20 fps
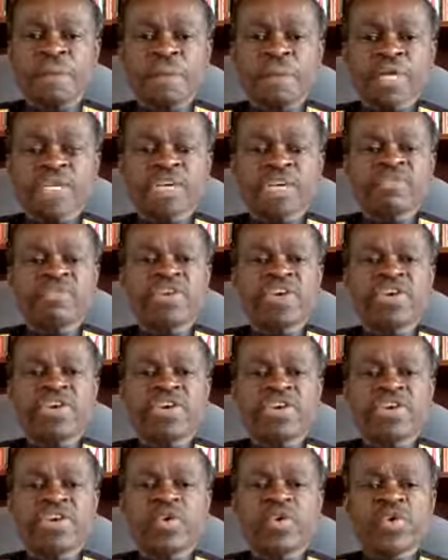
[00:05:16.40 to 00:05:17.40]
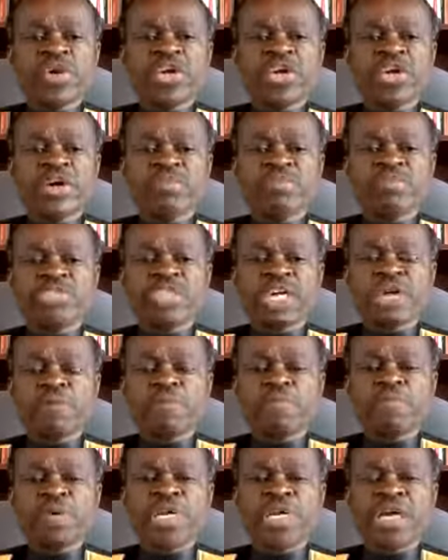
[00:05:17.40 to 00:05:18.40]
But even Williams
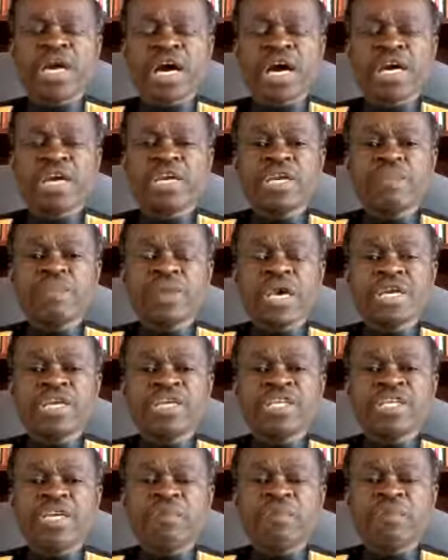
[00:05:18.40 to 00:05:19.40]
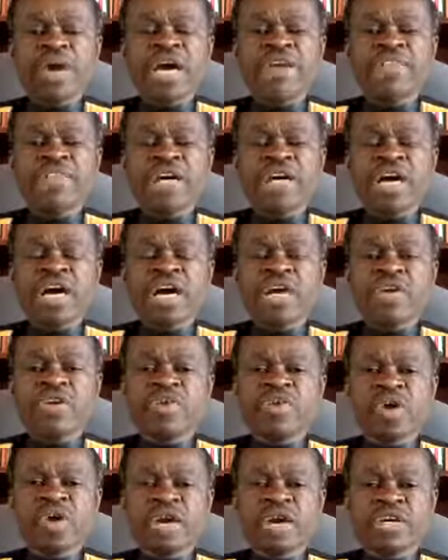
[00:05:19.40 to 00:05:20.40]
had been animated by the early
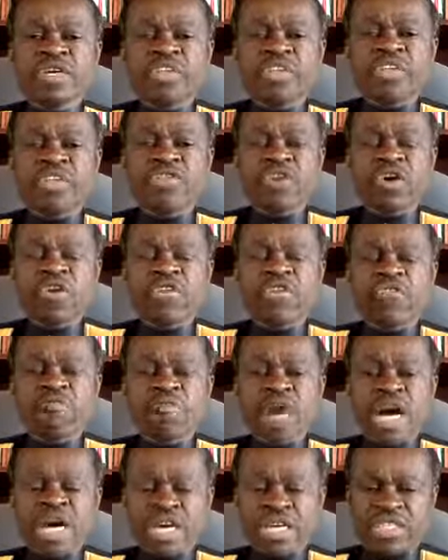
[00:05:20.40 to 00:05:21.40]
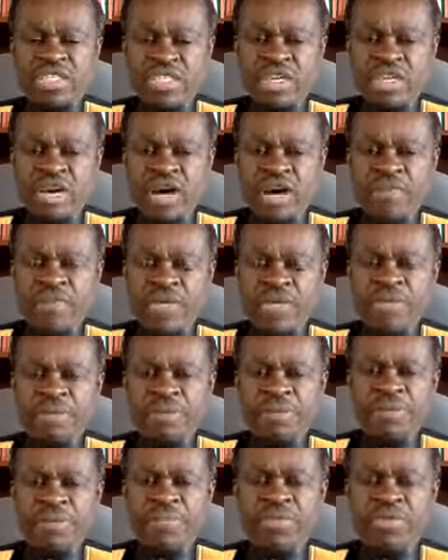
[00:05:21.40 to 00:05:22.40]
works of Marcus Garvey.
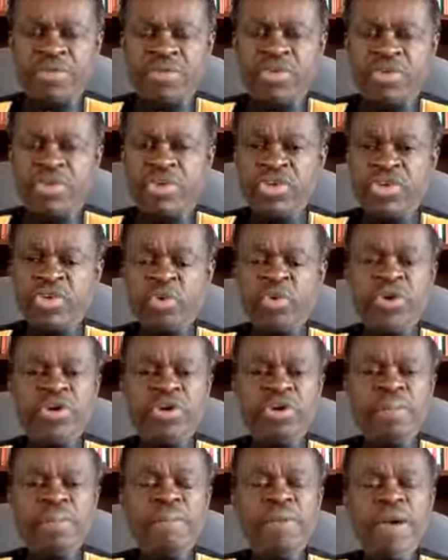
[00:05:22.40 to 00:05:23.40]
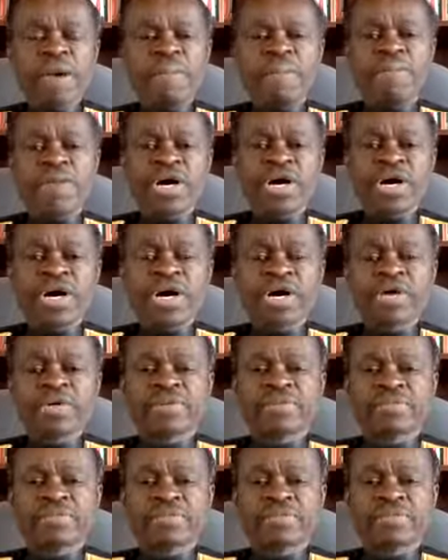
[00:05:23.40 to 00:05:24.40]
You will remember,
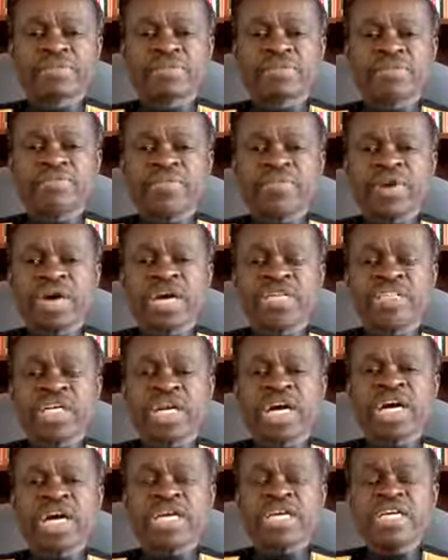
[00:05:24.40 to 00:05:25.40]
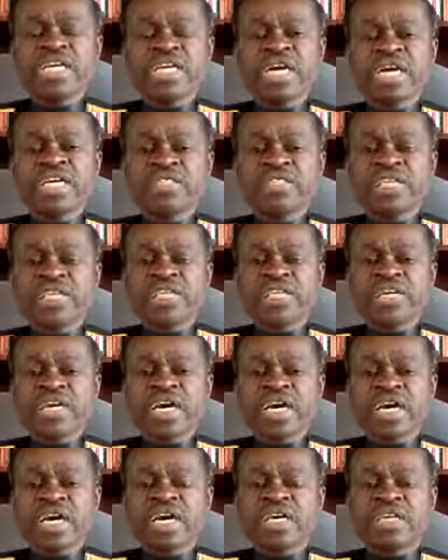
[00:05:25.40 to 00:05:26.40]
as early as the
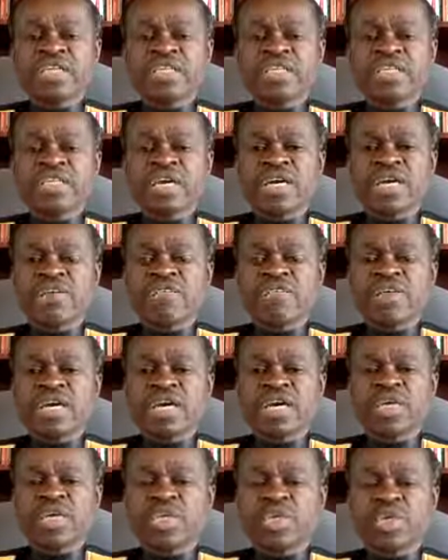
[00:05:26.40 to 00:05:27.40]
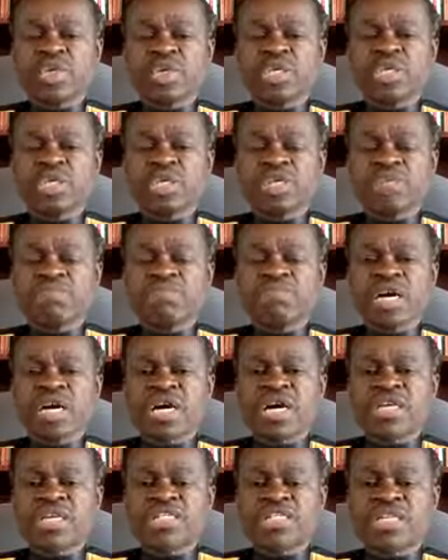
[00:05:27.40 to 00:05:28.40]
year 1820,
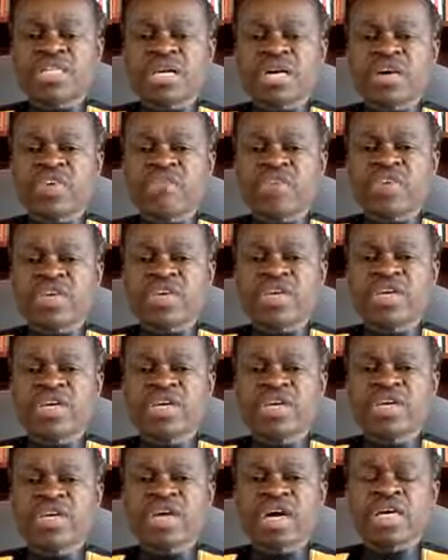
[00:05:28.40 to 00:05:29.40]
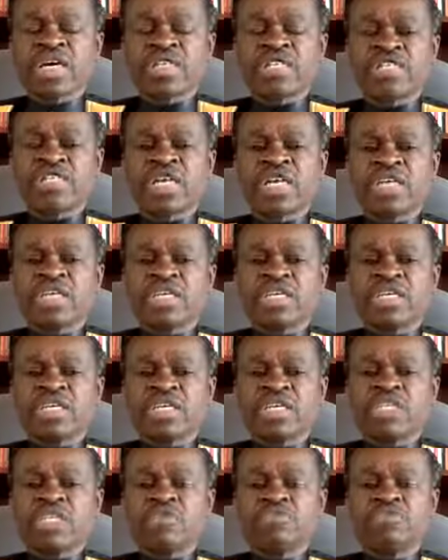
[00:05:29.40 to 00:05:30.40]
Marcus Garvey had started
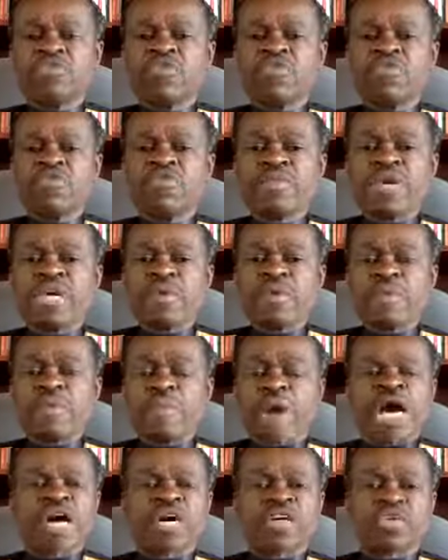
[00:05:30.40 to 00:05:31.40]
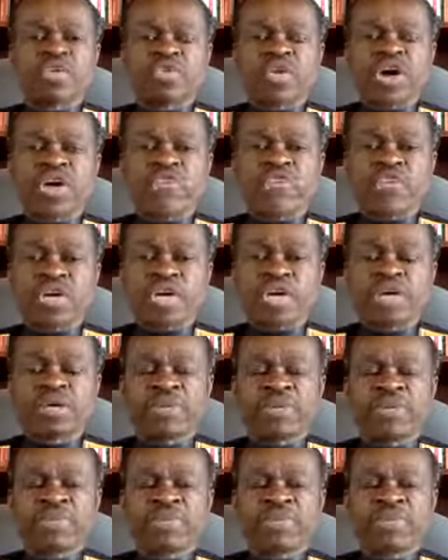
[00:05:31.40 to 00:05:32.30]
his movement back to Africa.